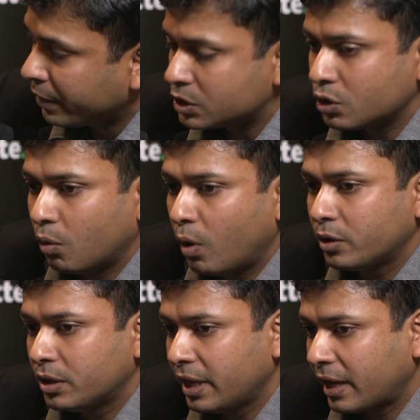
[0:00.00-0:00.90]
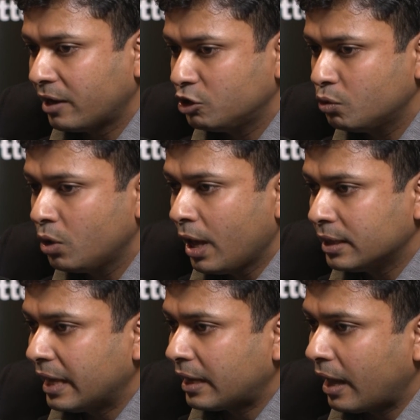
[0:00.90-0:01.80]
So what they can do,
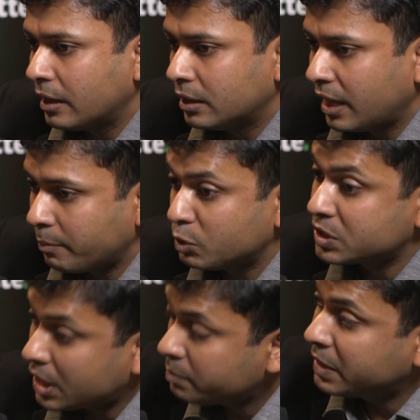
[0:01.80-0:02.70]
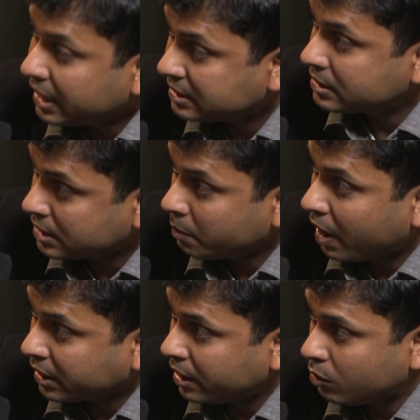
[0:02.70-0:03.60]
they have to serve their existing
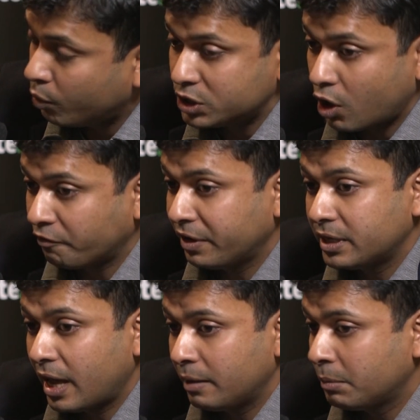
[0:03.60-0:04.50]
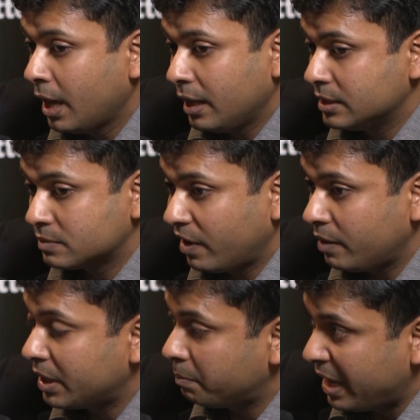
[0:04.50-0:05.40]
market, which oftentimes is very,
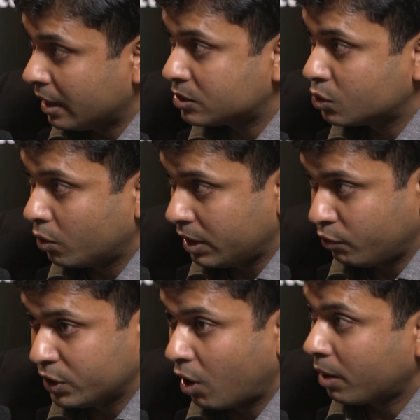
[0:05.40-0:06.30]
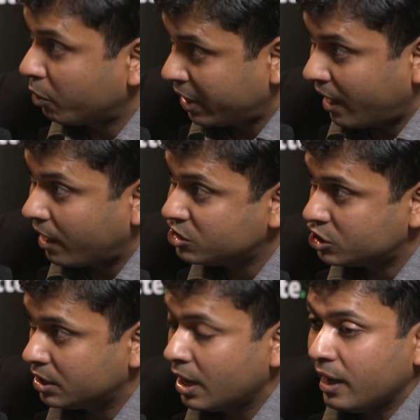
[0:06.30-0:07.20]
very big. So if we talk about
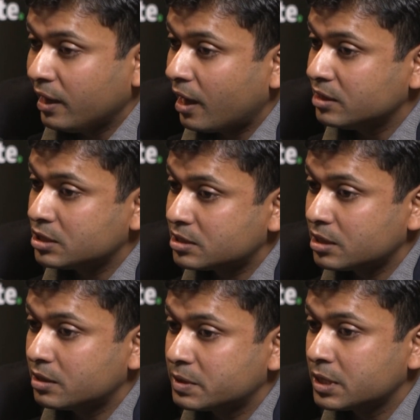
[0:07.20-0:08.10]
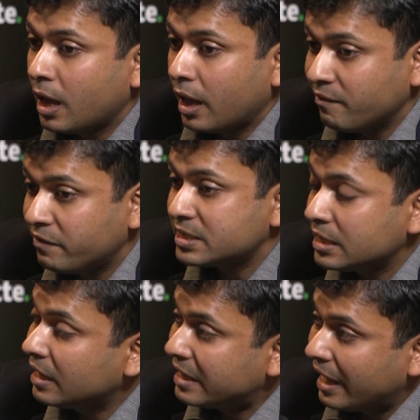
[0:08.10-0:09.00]
AIG, AIG serves every
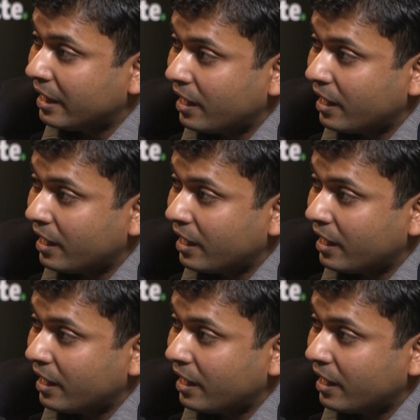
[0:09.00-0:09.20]
single day.